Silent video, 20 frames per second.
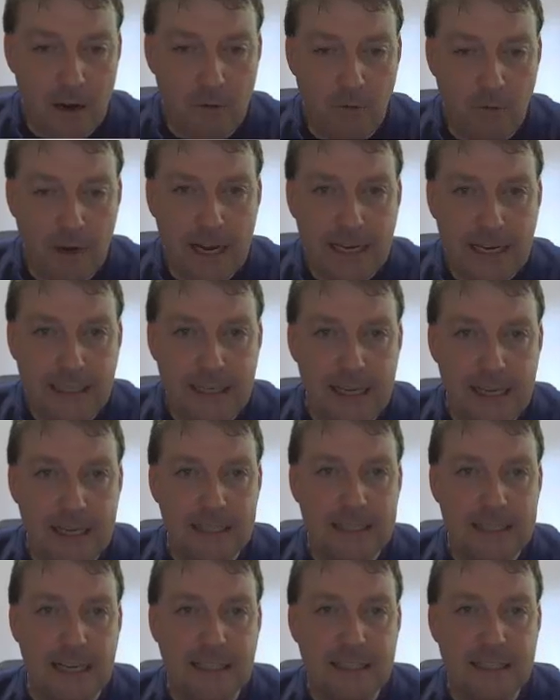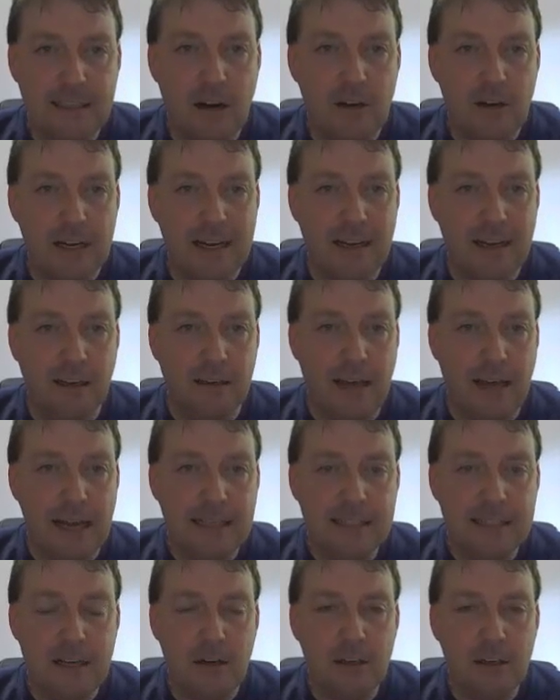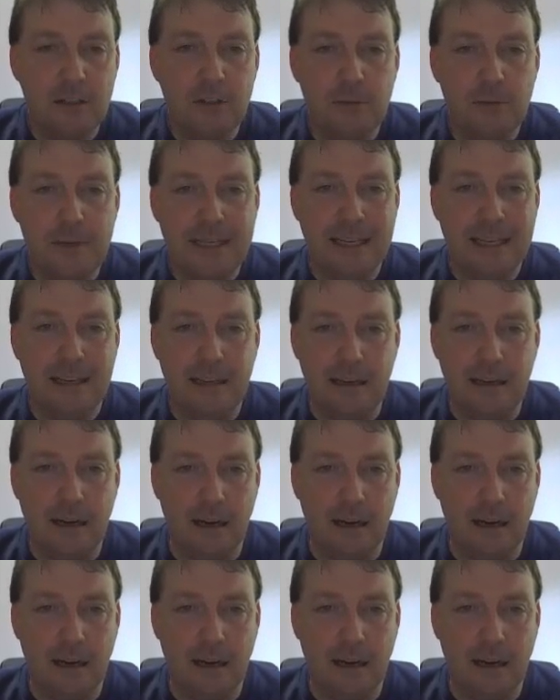what I did is I started doing an